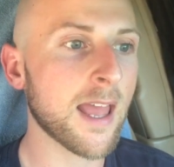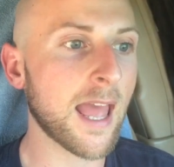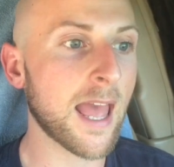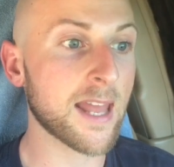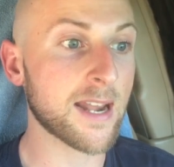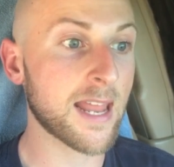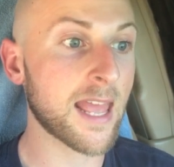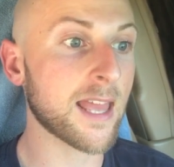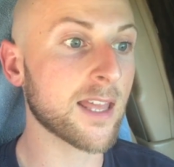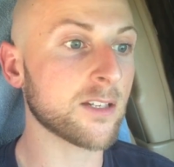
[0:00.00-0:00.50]

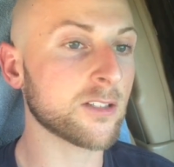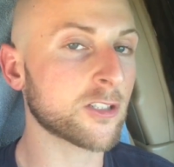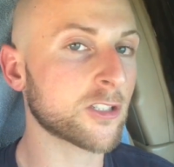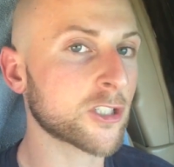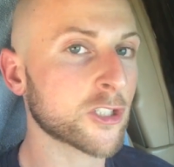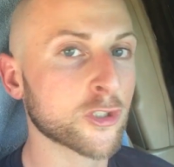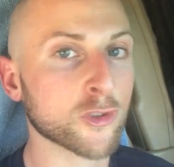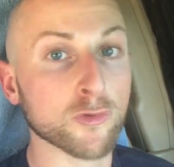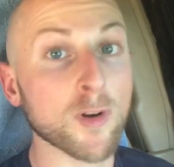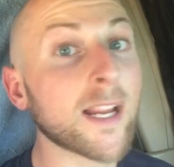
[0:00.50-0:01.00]
and head
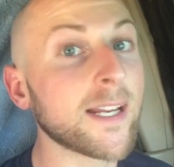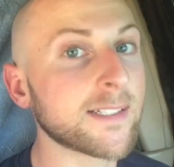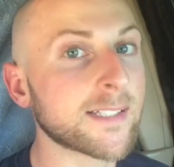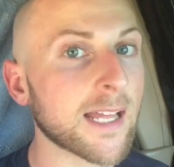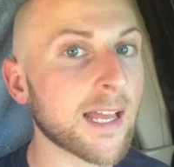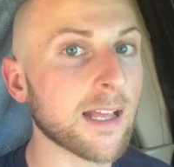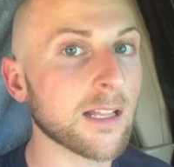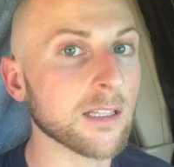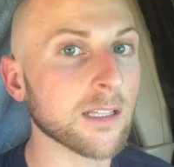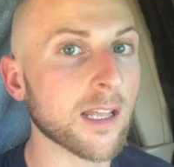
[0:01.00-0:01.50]
straight
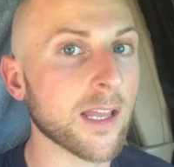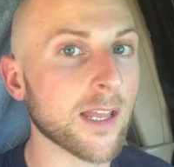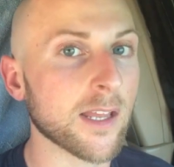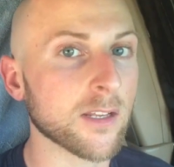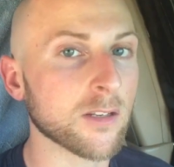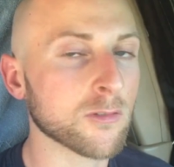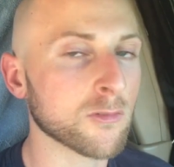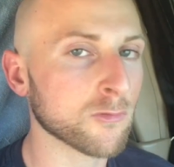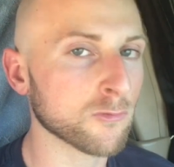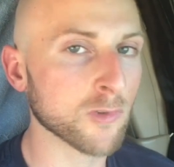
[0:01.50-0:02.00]
to LA